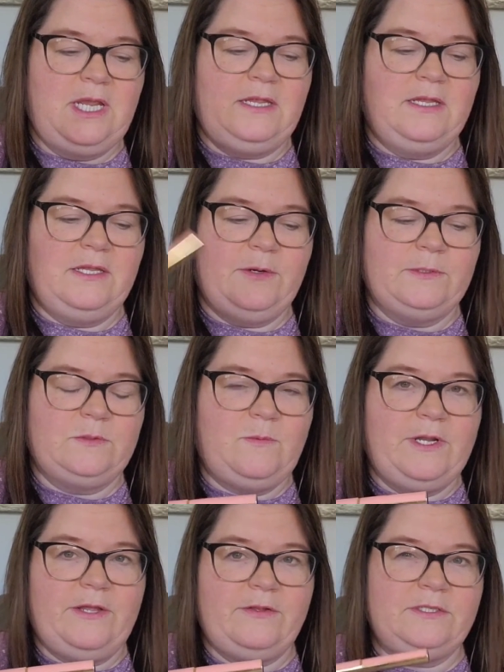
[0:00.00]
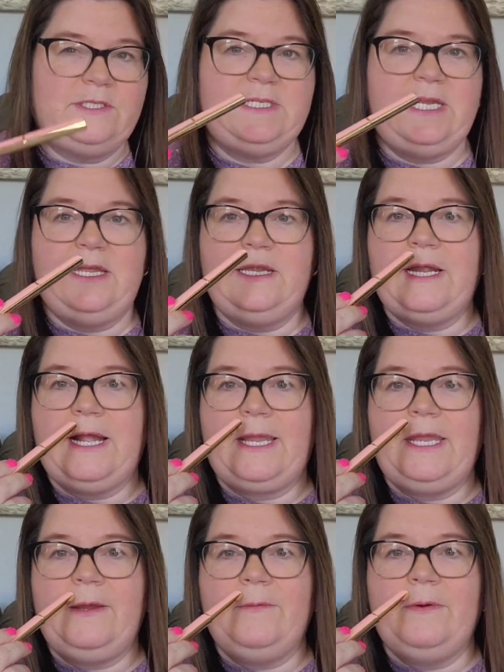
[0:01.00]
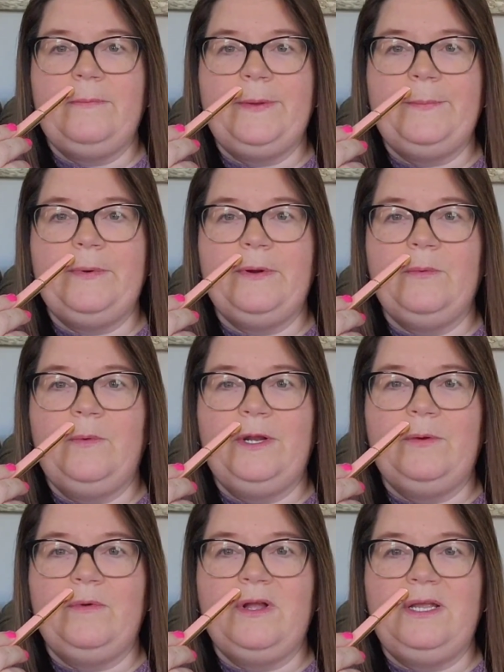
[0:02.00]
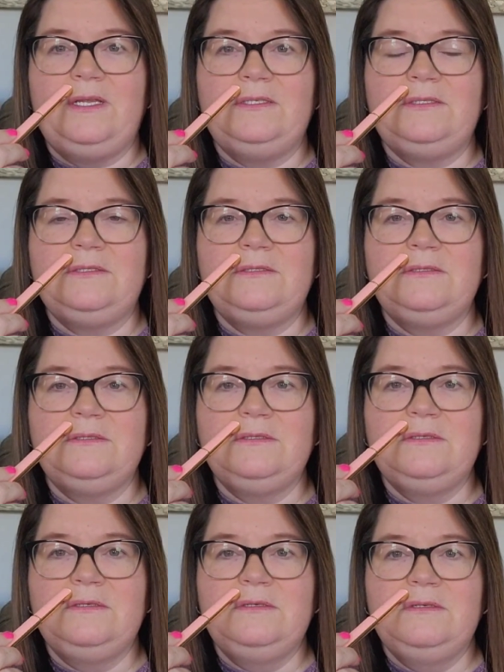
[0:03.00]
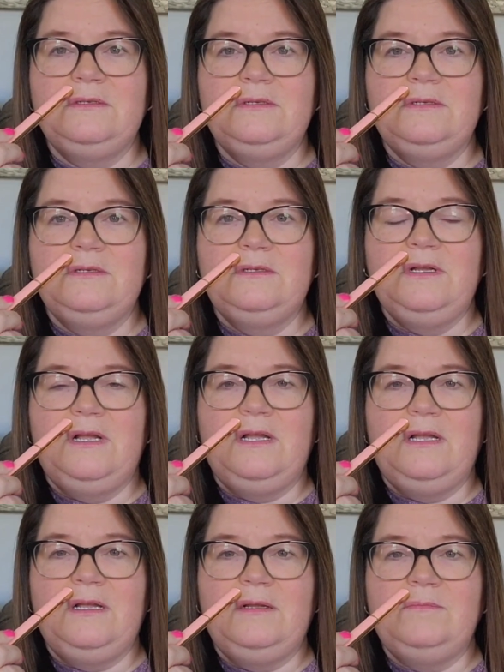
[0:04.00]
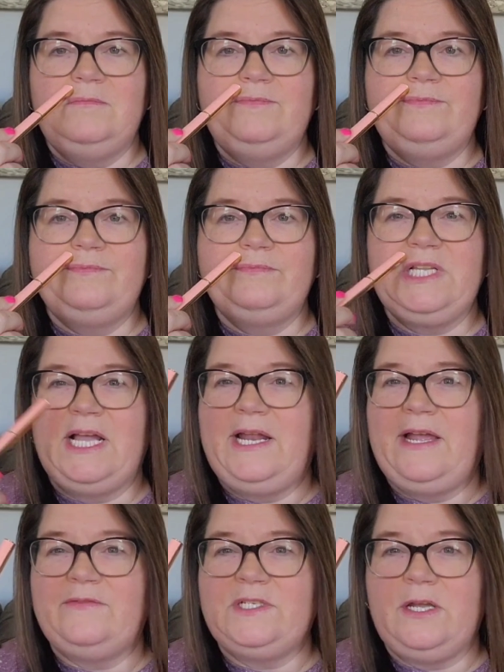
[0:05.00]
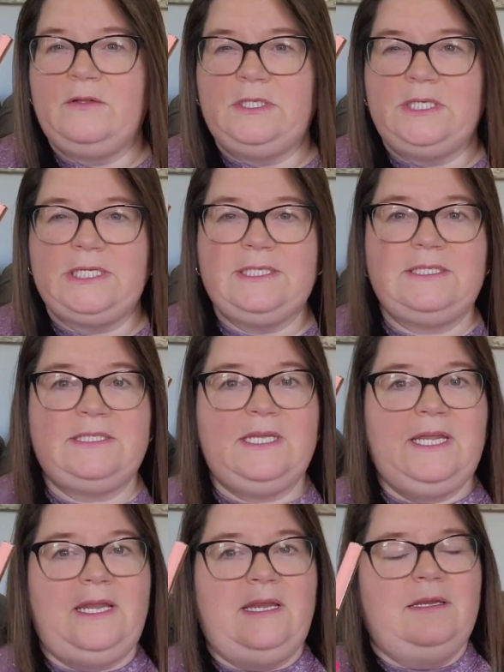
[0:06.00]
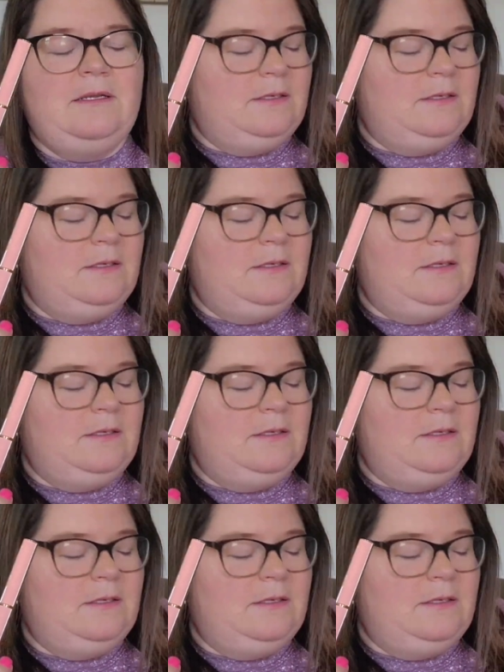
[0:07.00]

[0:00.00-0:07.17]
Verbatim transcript: And then there was one other scent. I can't remember what it was. Um, I'd have to go look and see.